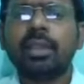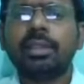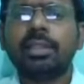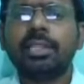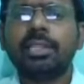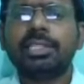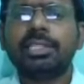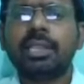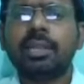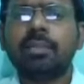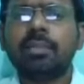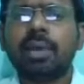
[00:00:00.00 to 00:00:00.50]
The
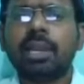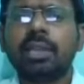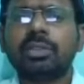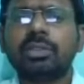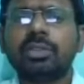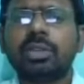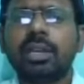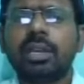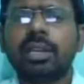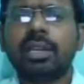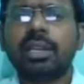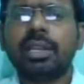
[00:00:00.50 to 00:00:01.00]
stem
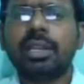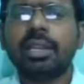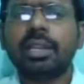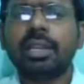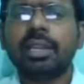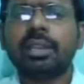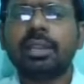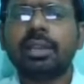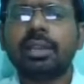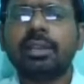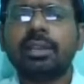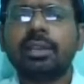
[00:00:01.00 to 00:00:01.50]
also
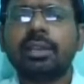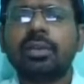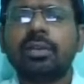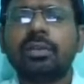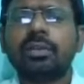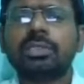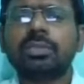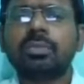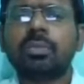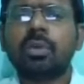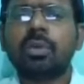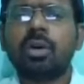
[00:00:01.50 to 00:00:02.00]
containing
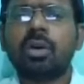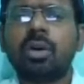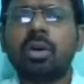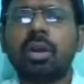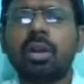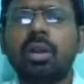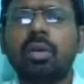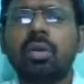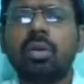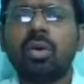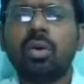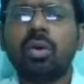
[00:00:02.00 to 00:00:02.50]

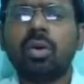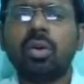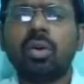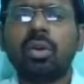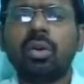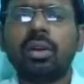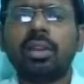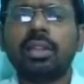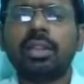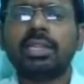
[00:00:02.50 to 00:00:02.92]
small hole.